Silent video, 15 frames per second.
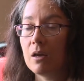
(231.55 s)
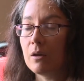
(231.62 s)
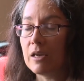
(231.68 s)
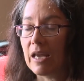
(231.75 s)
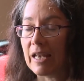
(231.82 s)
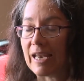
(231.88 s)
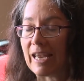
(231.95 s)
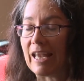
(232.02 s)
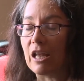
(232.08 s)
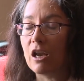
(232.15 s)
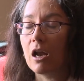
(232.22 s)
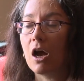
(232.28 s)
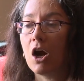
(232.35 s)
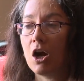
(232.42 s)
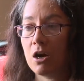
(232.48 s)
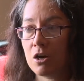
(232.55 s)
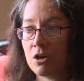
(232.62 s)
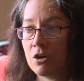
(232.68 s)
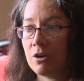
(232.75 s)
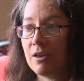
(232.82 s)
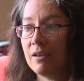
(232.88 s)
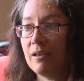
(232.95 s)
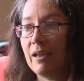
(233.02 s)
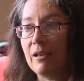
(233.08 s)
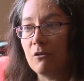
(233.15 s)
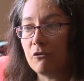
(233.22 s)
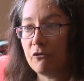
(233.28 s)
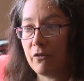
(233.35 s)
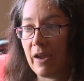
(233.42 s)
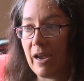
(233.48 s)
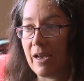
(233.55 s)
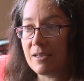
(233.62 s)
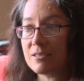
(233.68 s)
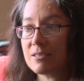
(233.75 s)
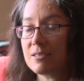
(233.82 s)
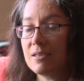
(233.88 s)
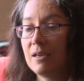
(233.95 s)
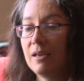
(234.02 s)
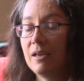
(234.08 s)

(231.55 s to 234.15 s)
get hit hard and fast.